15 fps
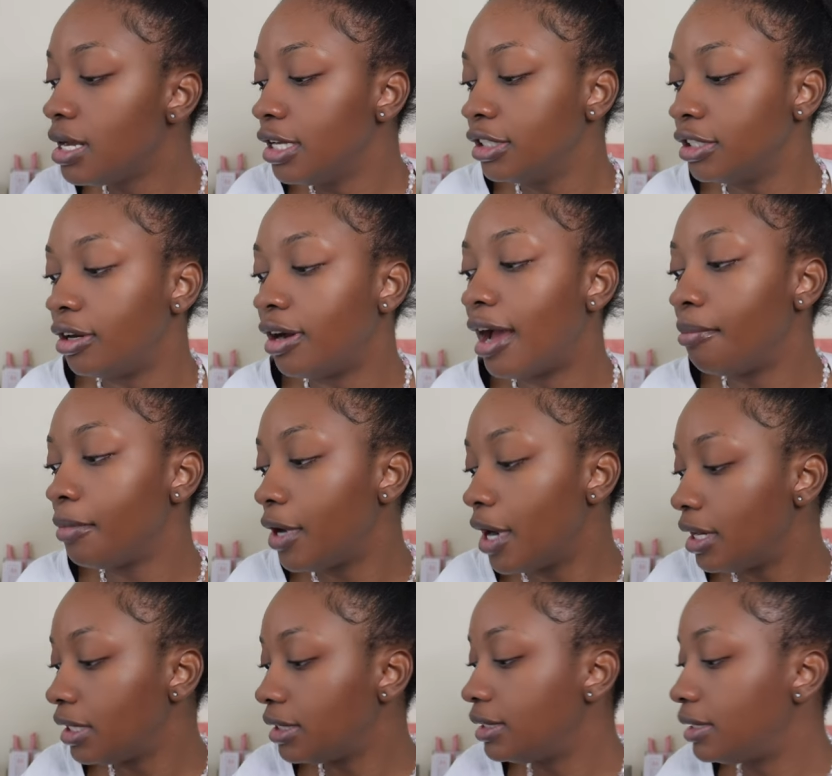so I'm
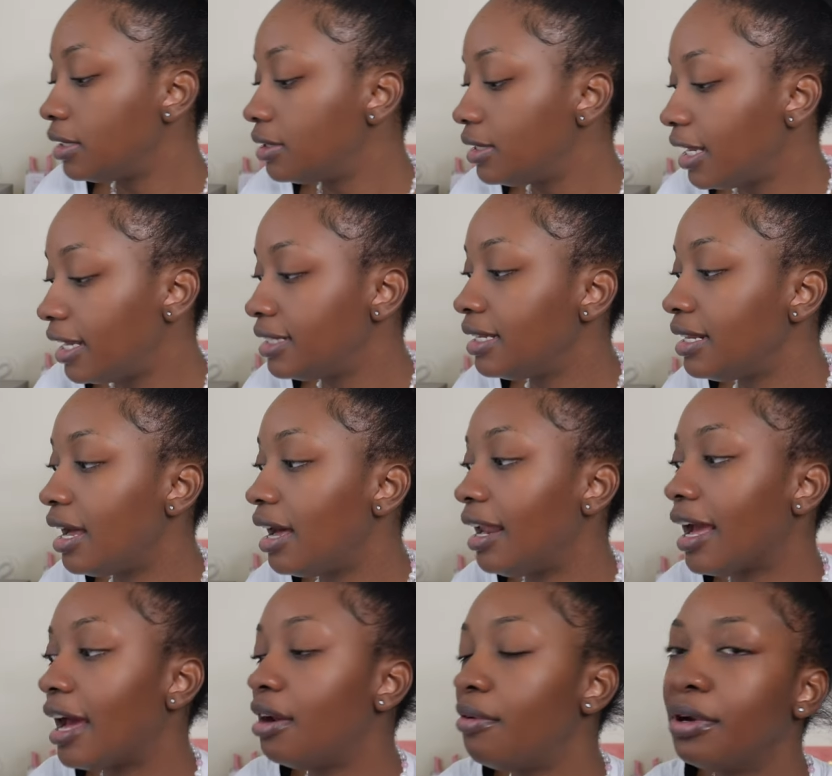gonna still test it out like
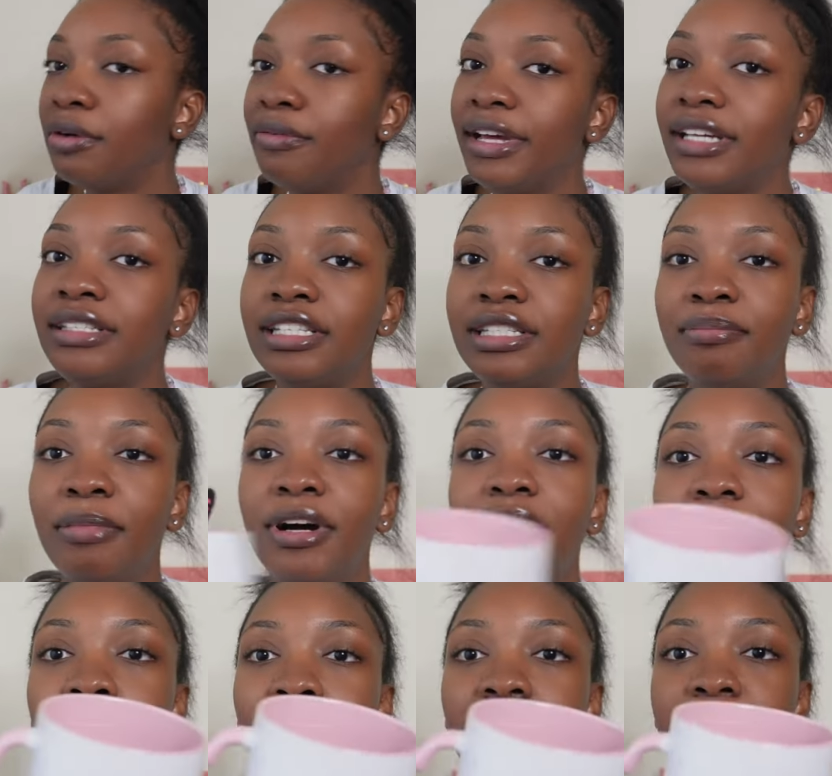I don't want to waste this
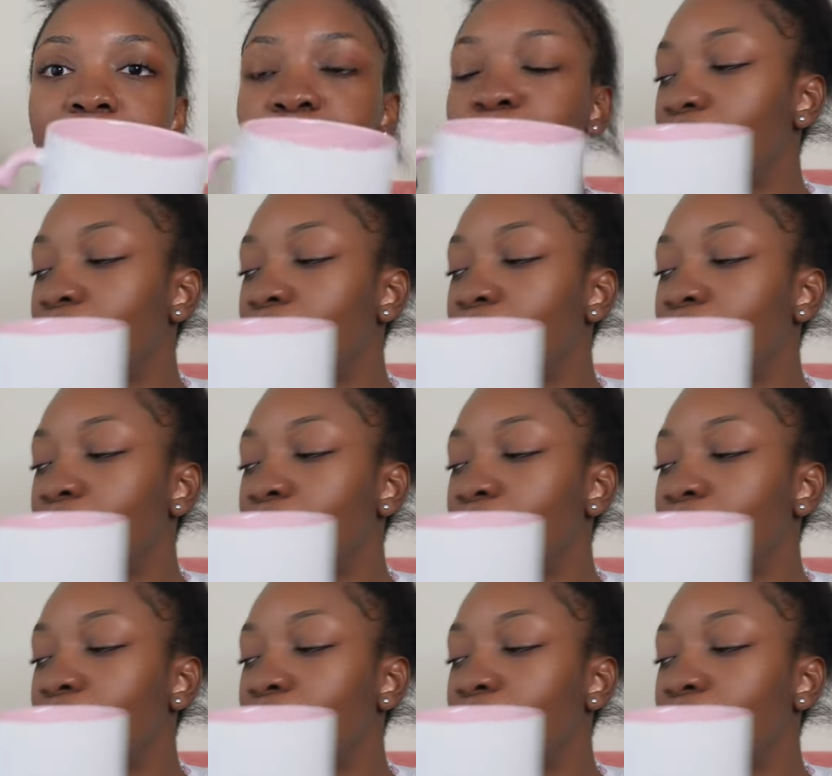mug but